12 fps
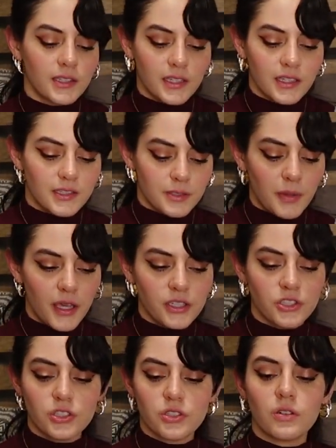In, in
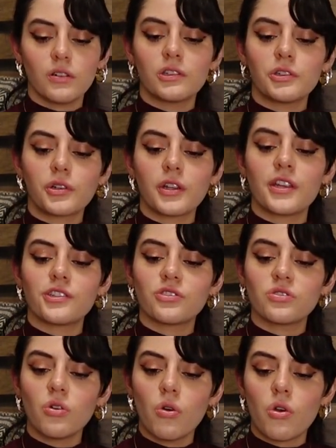Spanish it's called
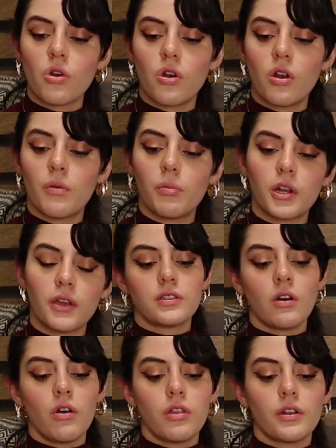Tornasol.
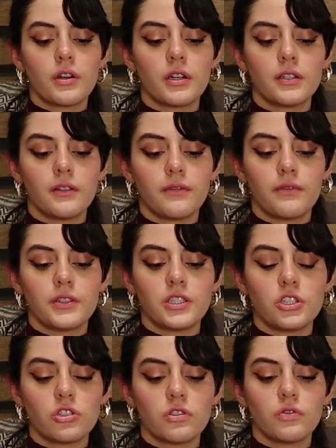This other
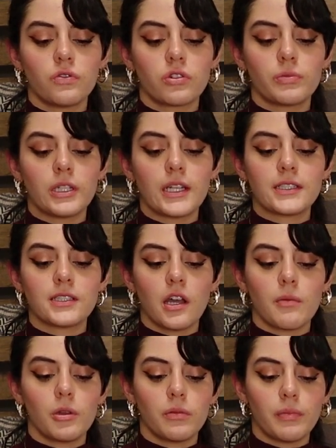Physicians Formula
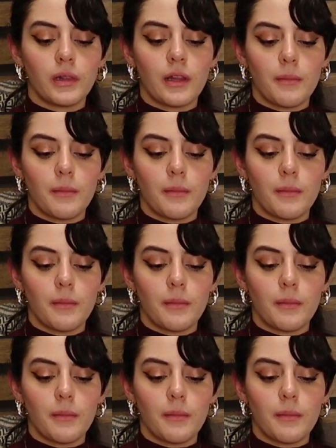Diamond